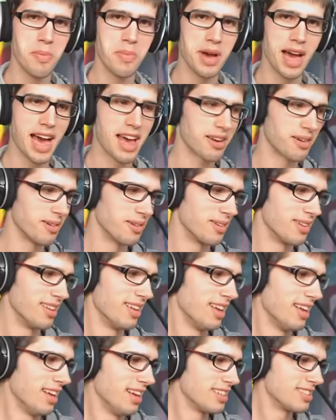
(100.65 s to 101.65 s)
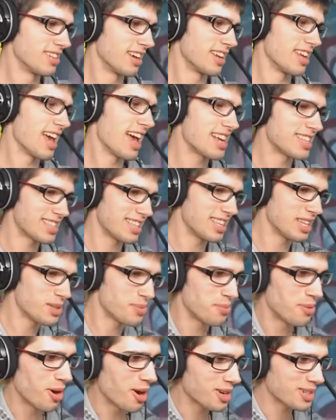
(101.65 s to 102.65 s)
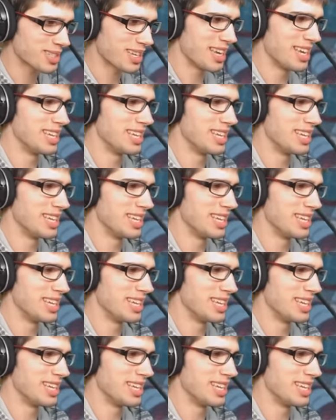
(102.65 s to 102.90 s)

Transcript: battle. So yeah, so this box